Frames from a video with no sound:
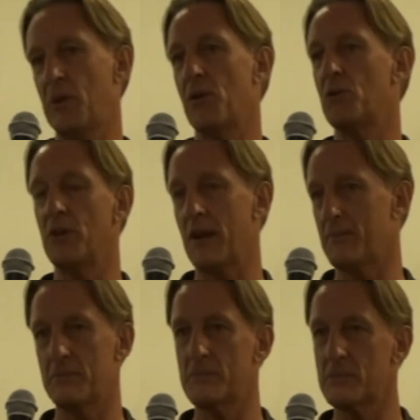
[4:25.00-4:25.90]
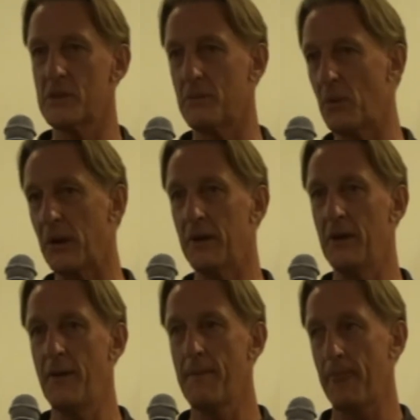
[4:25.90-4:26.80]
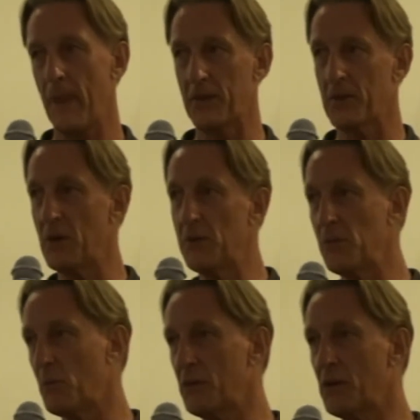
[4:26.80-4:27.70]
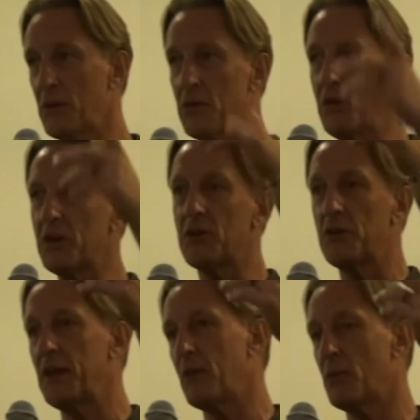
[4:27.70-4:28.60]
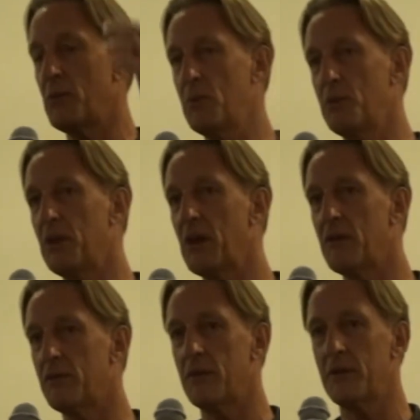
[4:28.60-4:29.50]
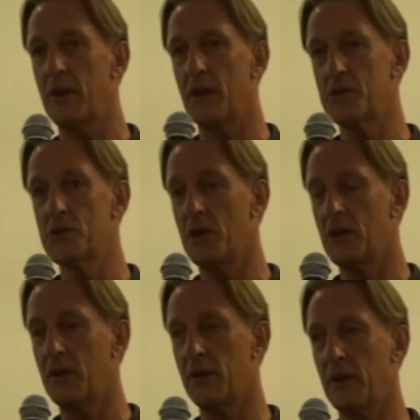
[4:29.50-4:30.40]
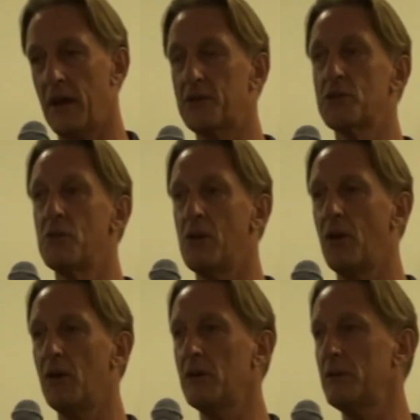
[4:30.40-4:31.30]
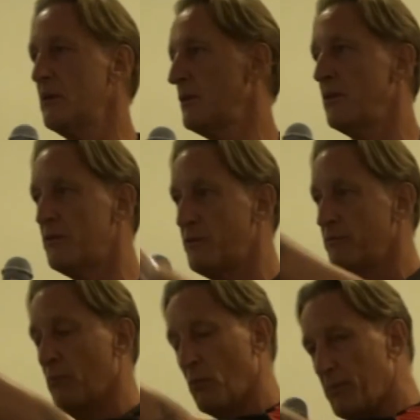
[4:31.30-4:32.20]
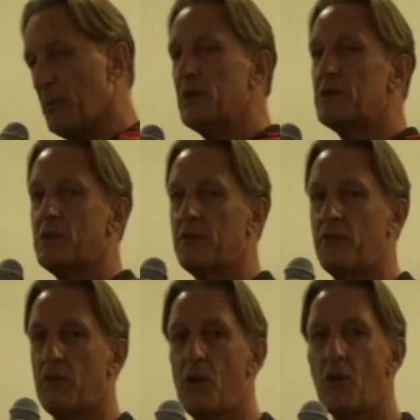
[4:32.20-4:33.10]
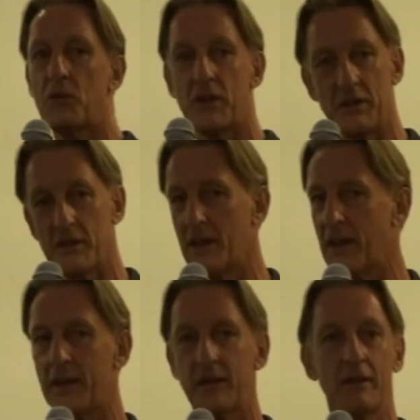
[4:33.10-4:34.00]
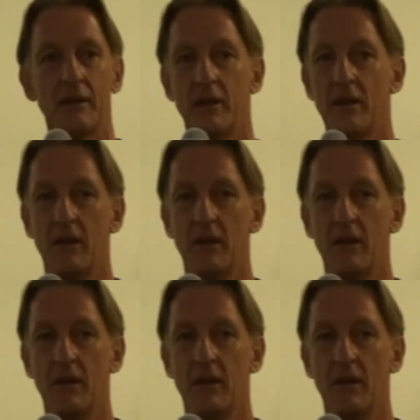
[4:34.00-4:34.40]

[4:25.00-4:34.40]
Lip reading: program somewhere. At the moment we've got an eye clinic we're building over at Turo Island. We've been to the Farol kindergarten.